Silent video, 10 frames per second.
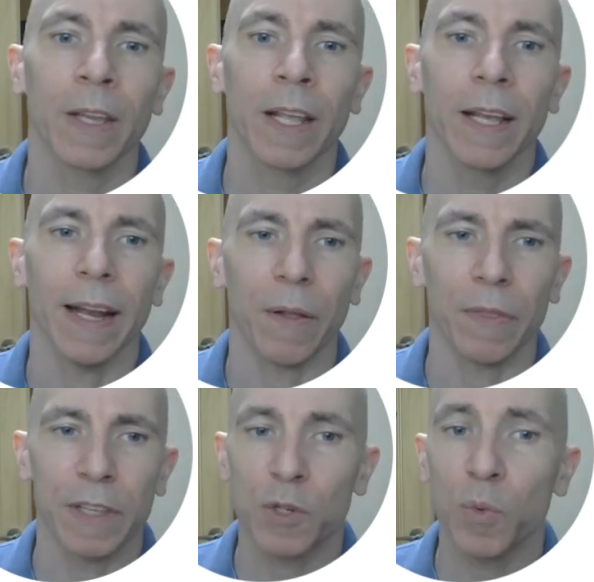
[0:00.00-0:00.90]
Now
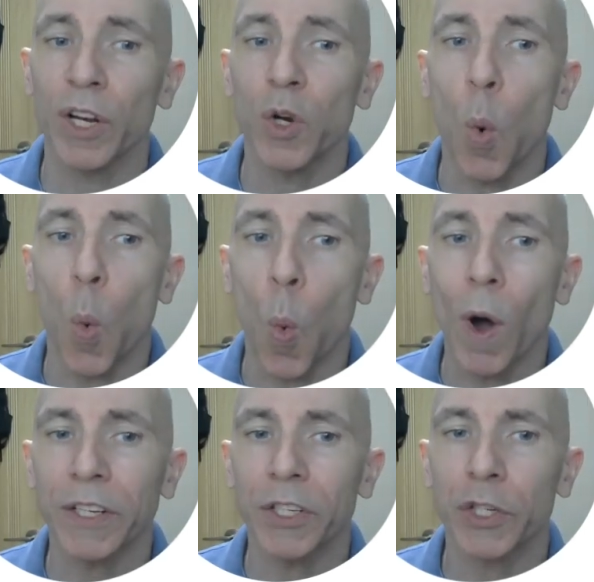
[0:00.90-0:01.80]
this one,
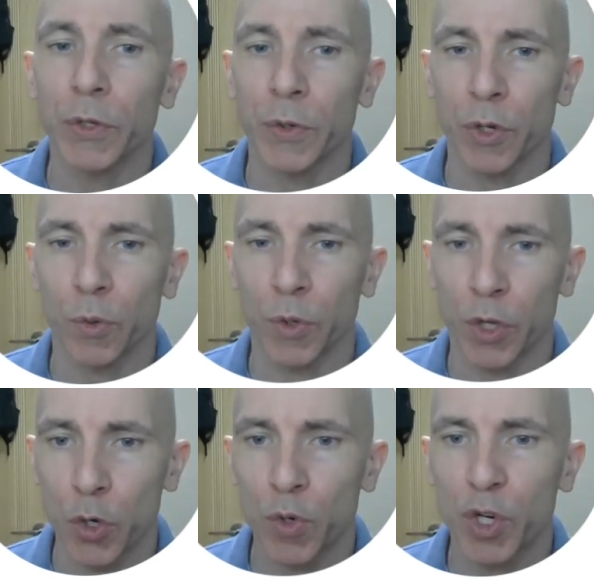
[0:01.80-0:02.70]
what do you
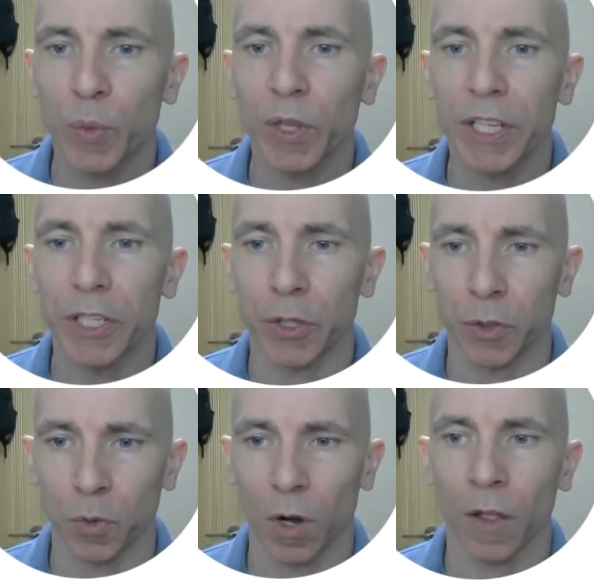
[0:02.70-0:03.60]
usually
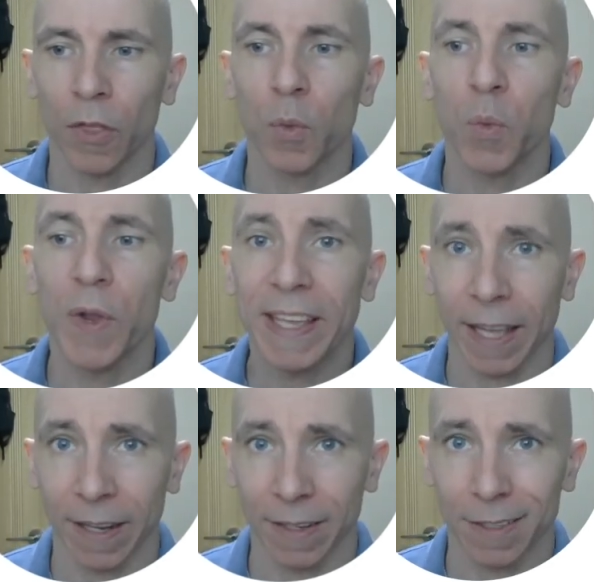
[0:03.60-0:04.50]
do on the
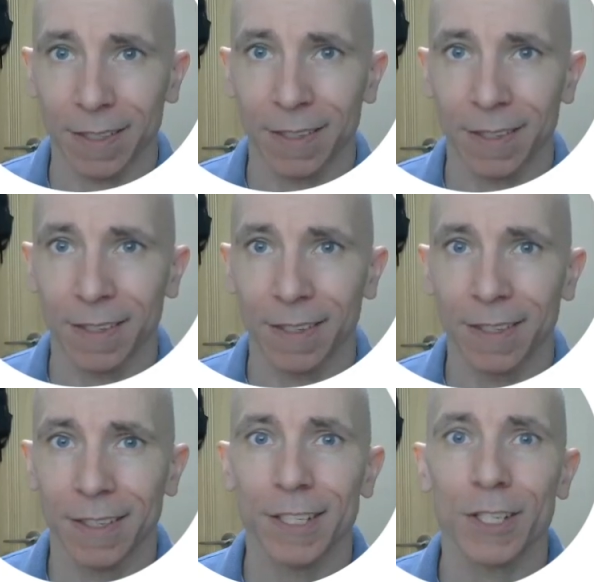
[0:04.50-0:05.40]
weekend?
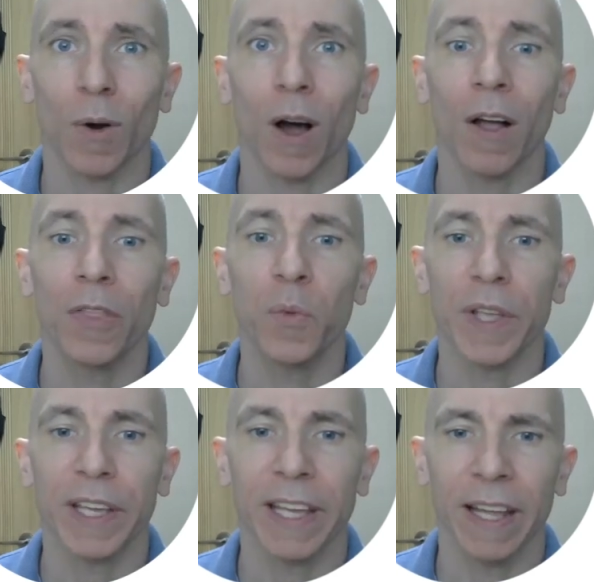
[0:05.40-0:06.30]
So on the
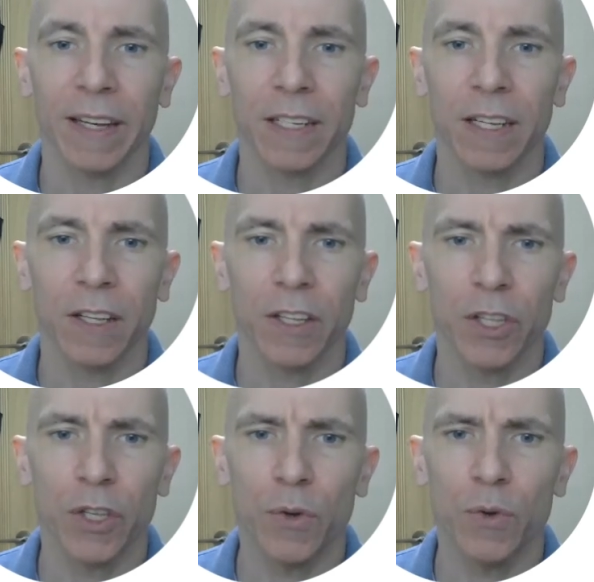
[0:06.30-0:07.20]
weekend,
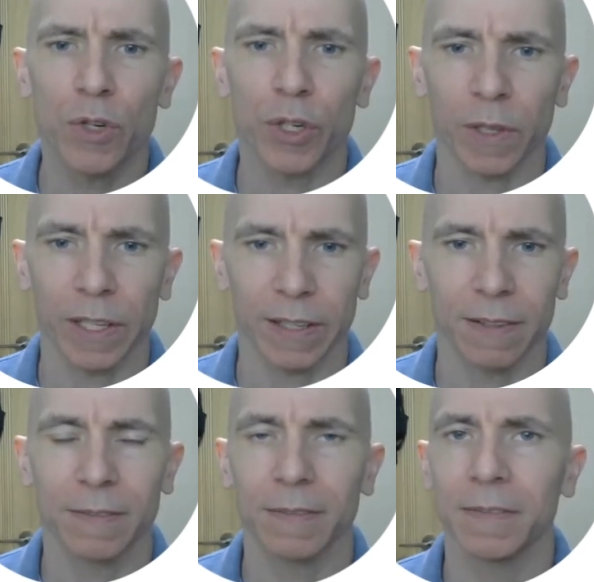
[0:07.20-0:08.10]
usually,
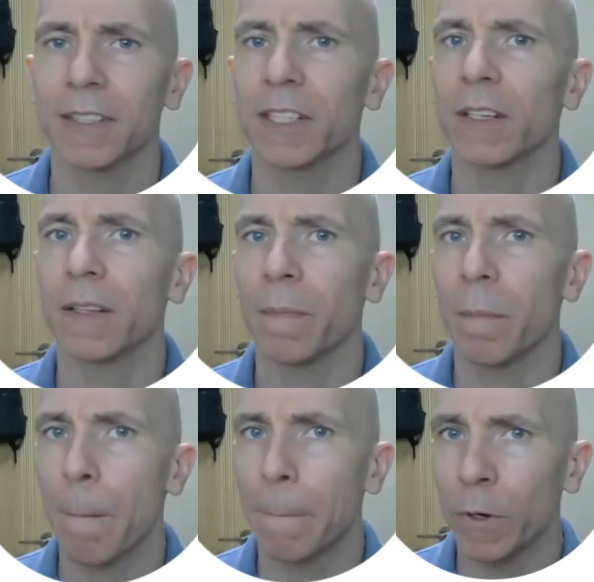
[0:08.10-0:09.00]

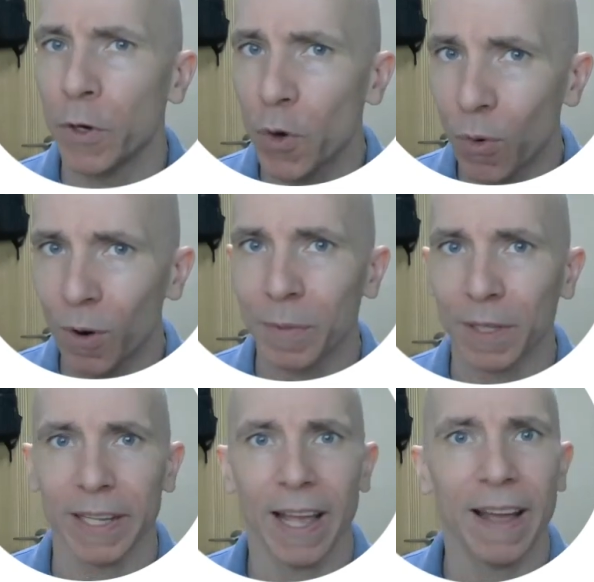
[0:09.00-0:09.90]

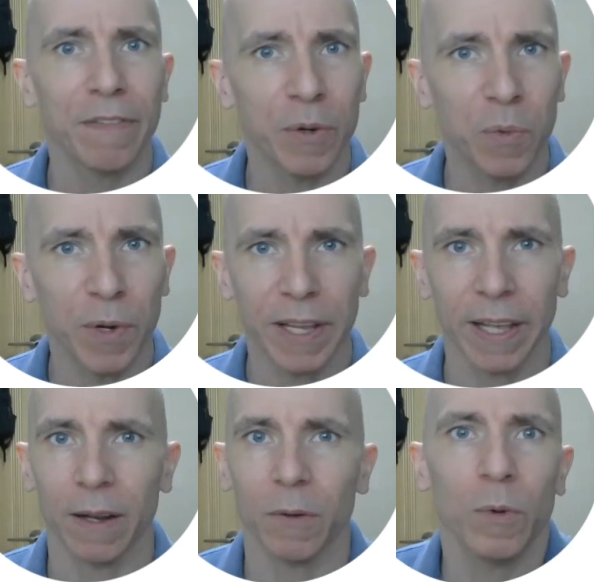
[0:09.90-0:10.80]
normally, every
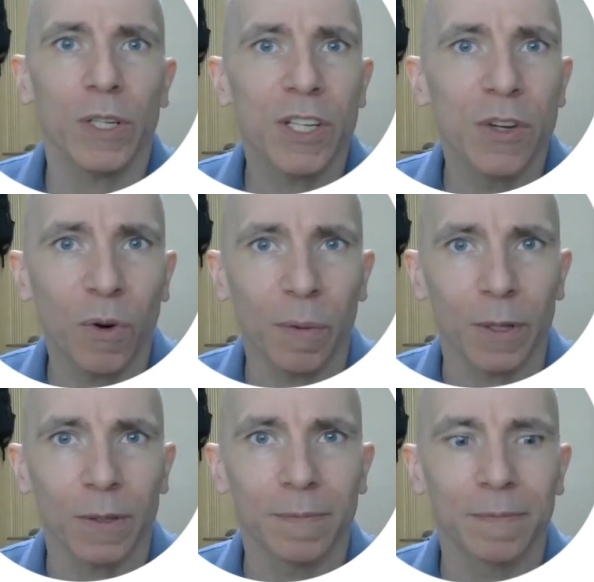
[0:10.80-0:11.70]
weekend. What's normal?